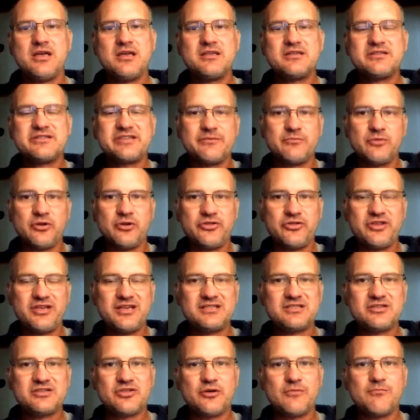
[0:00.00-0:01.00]
similar
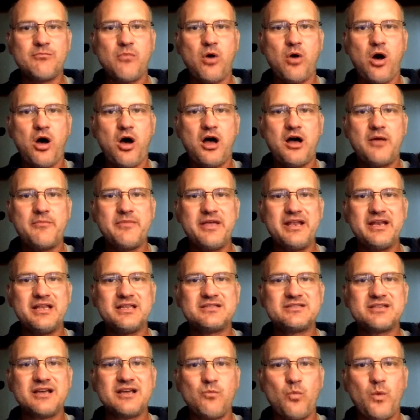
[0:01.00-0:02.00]
things to their mom, and in
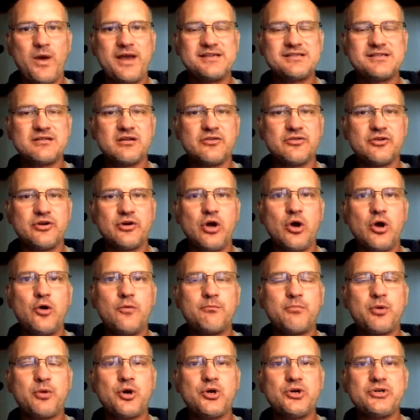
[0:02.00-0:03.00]
some ways they're their own
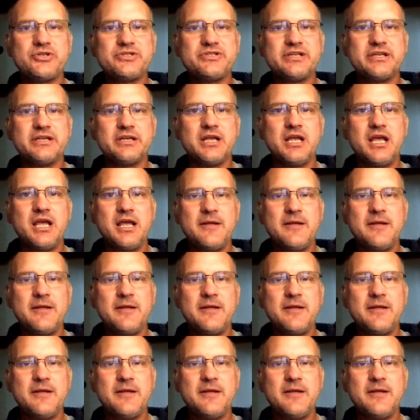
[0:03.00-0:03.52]
person.